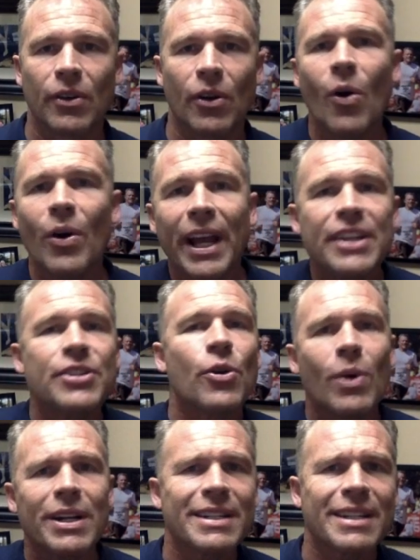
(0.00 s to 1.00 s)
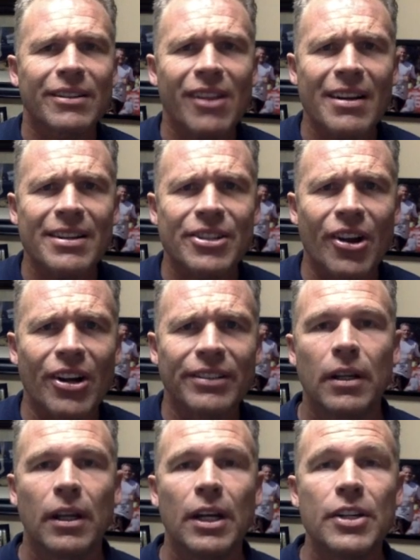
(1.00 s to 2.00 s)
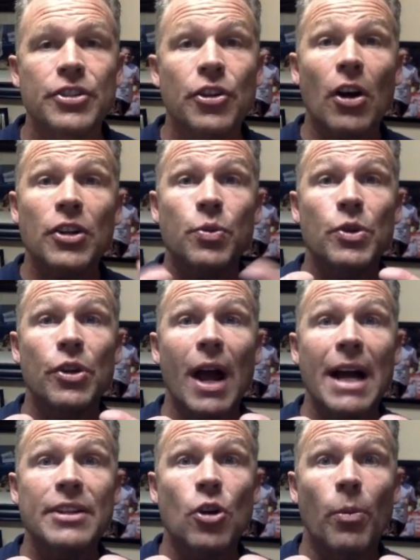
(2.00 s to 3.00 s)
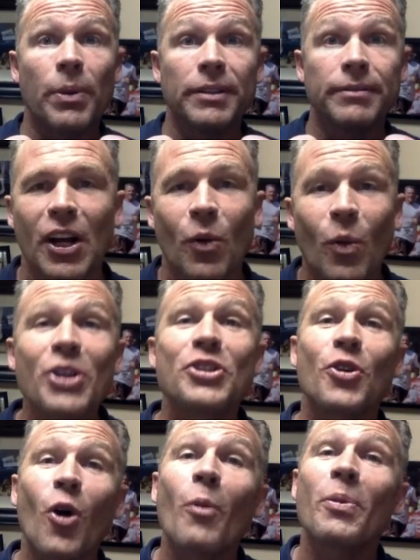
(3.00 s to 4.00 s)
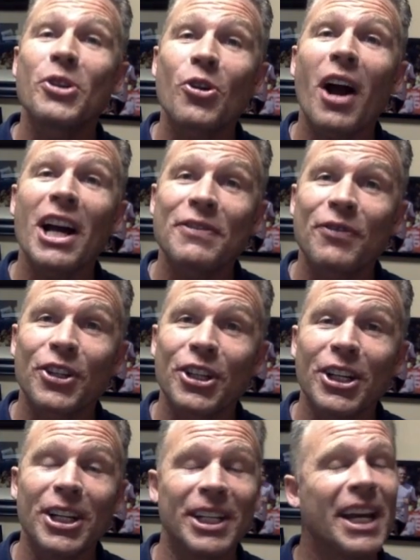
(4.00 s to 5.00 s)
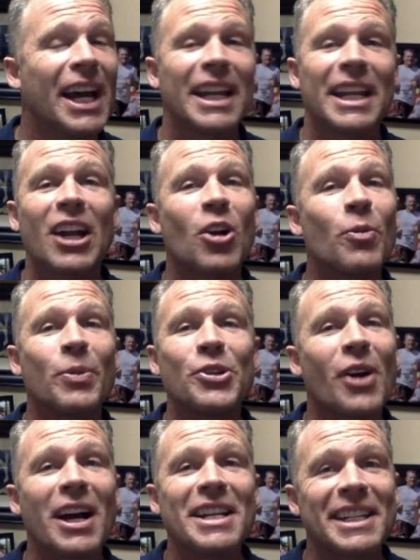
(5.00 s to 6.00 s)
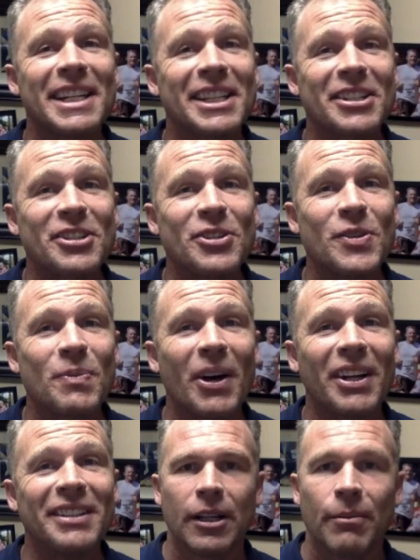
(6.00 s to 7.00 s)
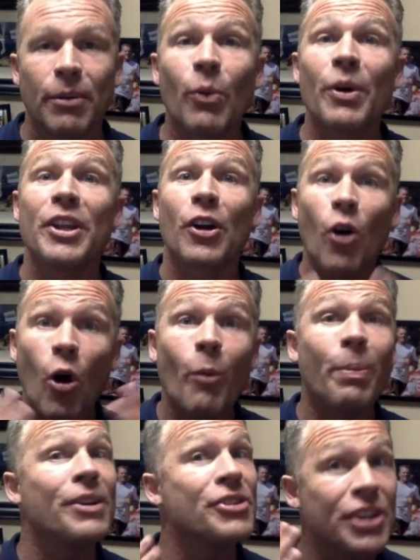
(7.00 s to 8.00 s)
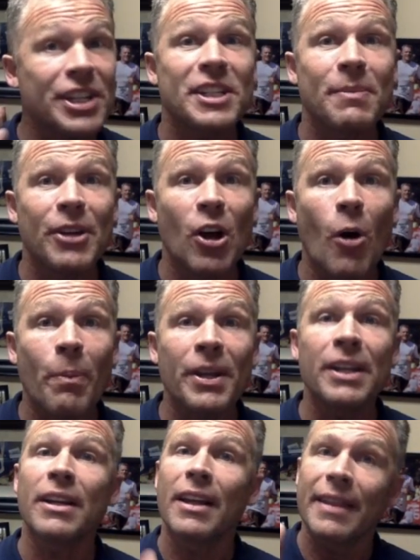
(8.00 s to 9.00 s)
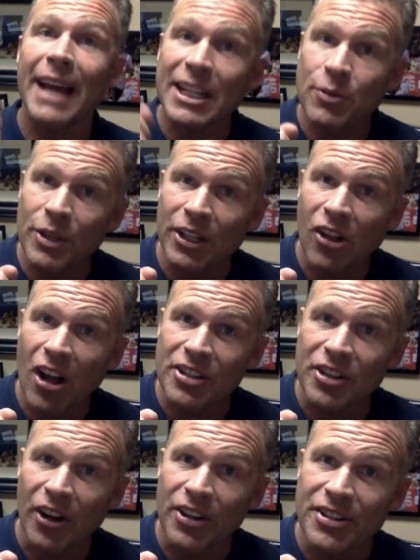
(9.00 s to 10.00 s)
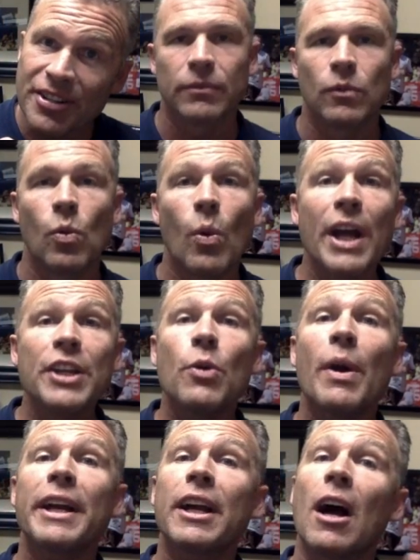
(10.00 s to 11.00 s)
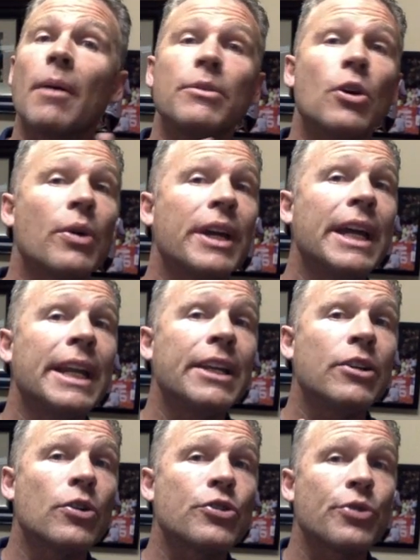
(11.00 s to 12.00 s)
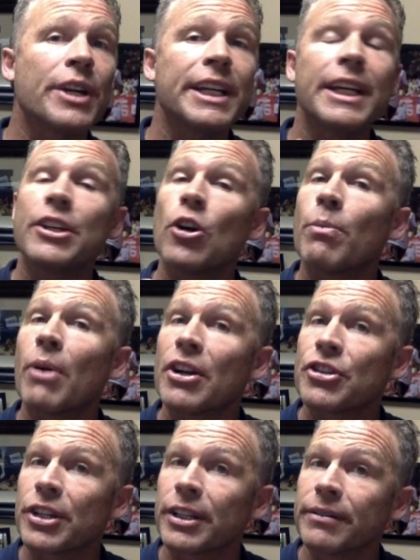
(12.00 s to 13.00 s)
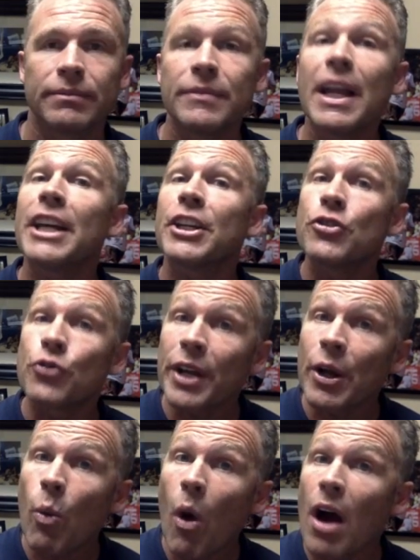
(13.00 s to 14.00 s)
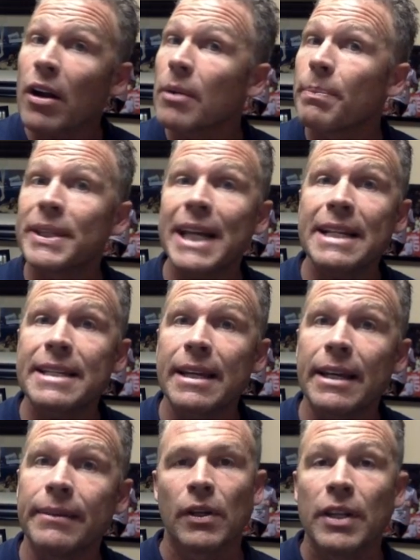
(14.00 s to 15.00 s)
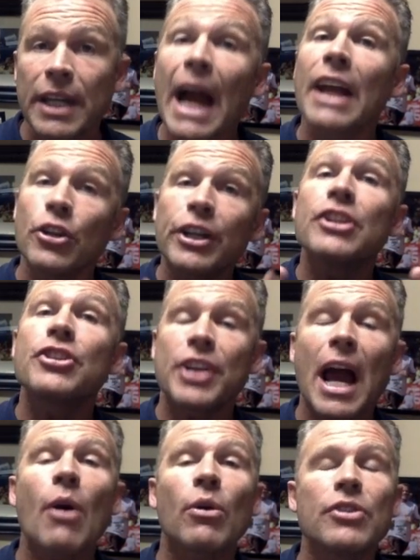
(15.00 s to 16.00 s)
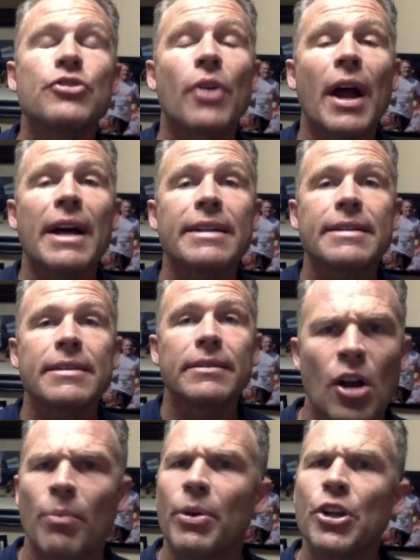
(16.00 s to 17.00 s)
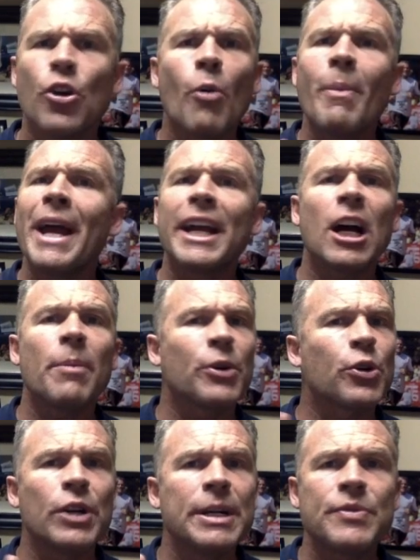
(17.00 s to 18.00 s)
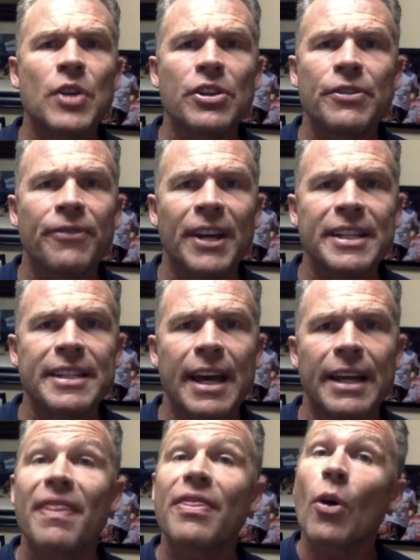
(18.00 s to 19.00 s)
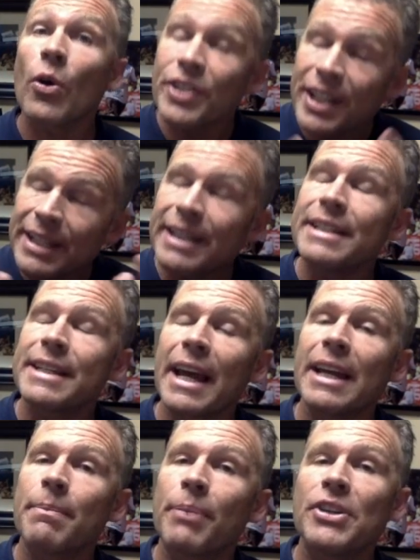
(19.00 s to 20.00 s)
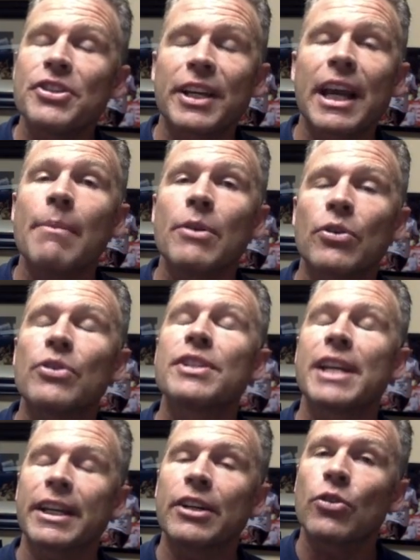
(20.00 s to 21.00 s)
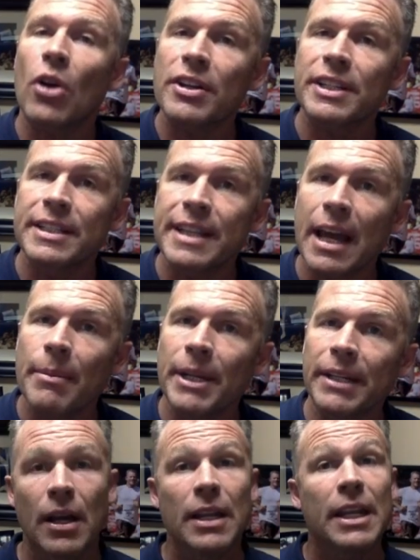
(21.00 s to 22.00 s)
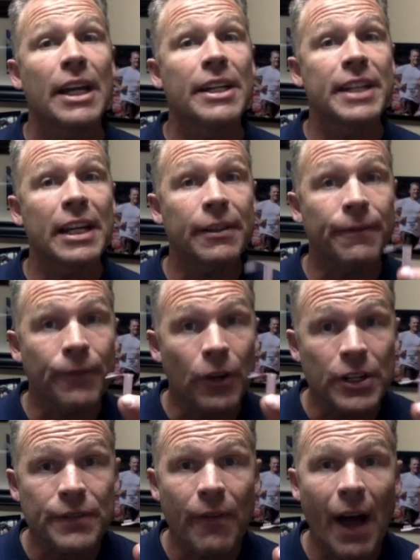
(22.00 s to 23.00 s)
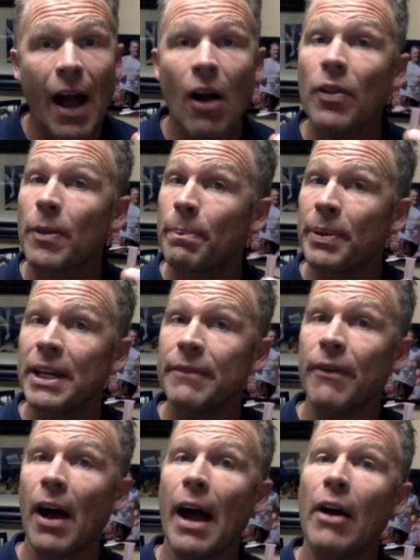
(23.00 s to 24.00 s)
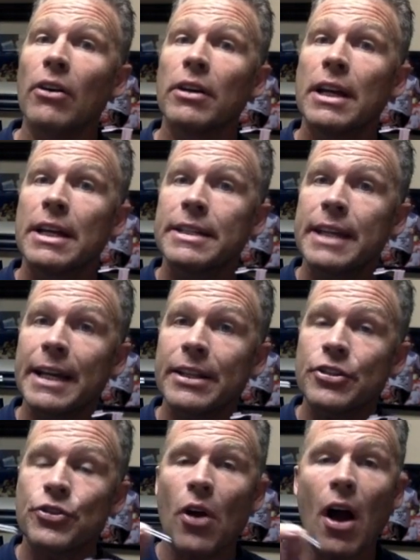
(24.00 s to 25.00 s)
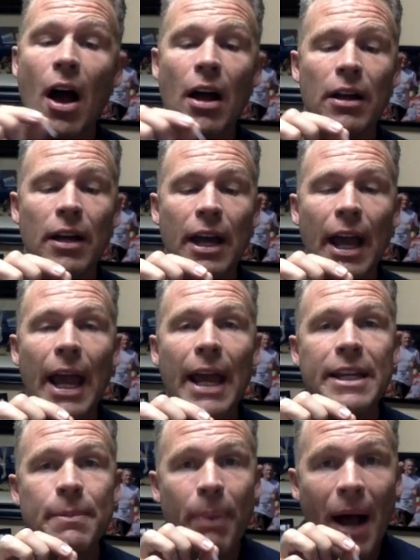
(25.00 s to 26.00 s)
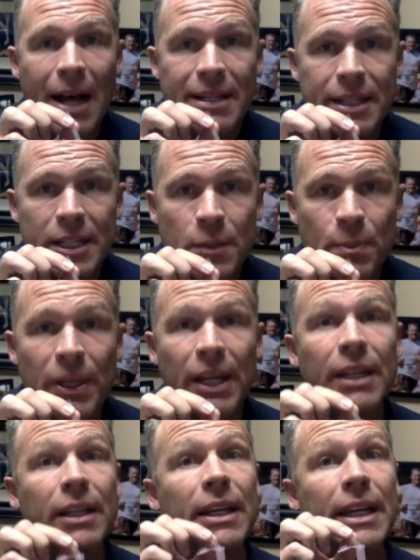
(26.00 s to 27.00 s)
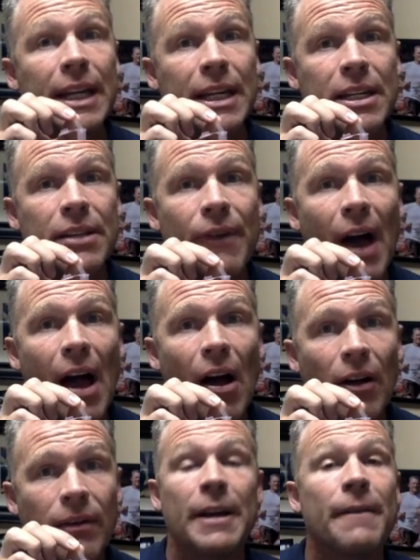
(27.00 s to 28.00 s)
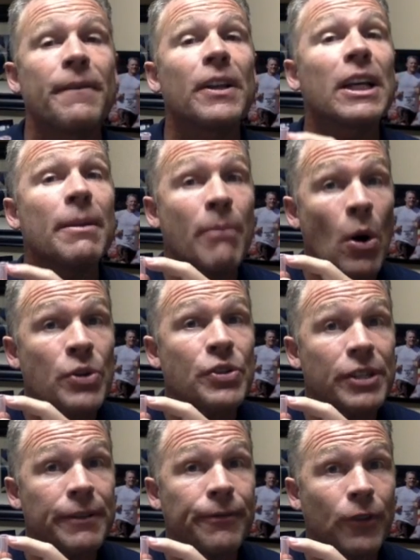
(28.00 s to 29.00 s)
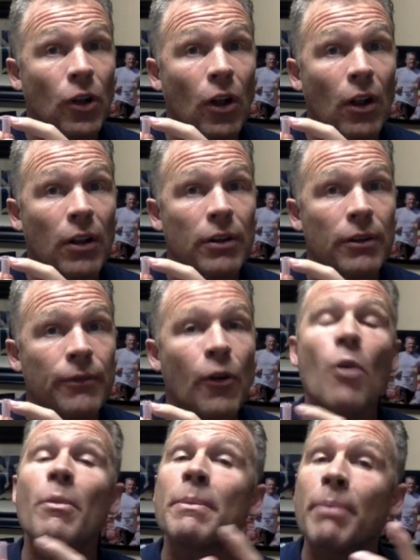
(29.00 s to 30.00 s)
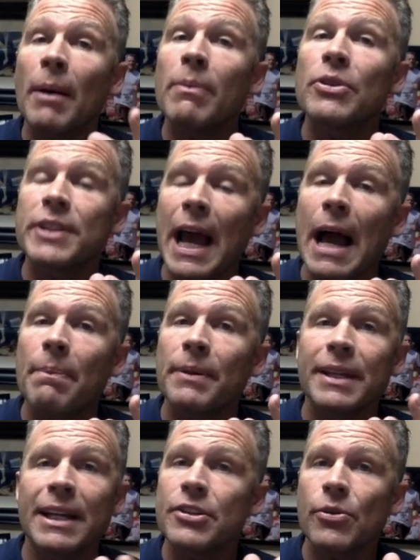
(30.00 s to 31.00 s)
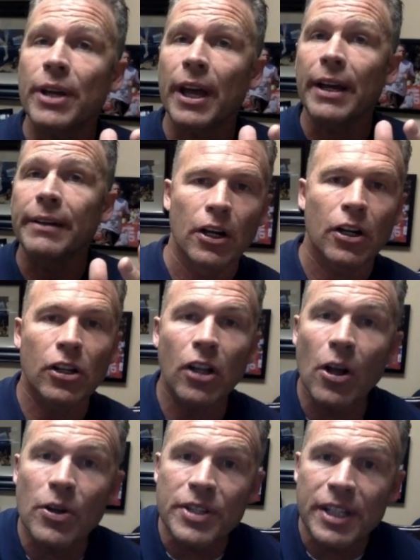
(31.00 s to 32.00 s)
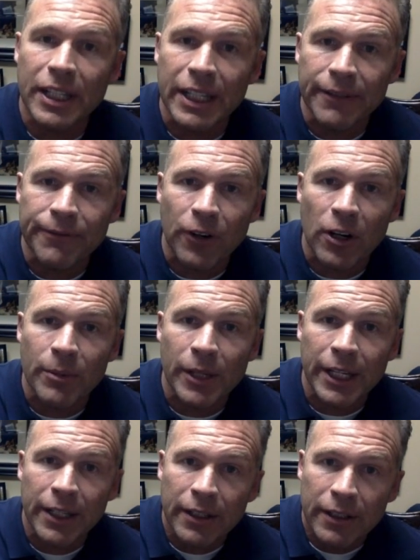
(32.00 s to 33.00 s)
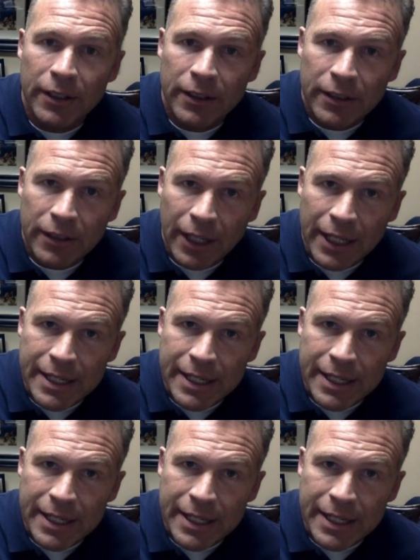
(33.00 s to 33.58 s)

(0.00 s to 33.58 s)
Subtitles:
Okay, so when does the clock start? It starts when your eyes open. Once you open your eyes for good, not open your eyes to hit the snooze button. But when they're open, just to be open, that's when the clock starts. When you wake up, no eating, no drinking, no brushing. Now you can drink water, but that's it. Yeah, you can shower and dress, but no makeup or creams on your face yet. Those can contain a bunch of chemicals that can cross-contaminate. Now you take the first vial, the pink vial, take the straw, and deposit the spit into the vial. Fill it mostly full. Foam and bubbles happen, that's okay. Close the lid firmly and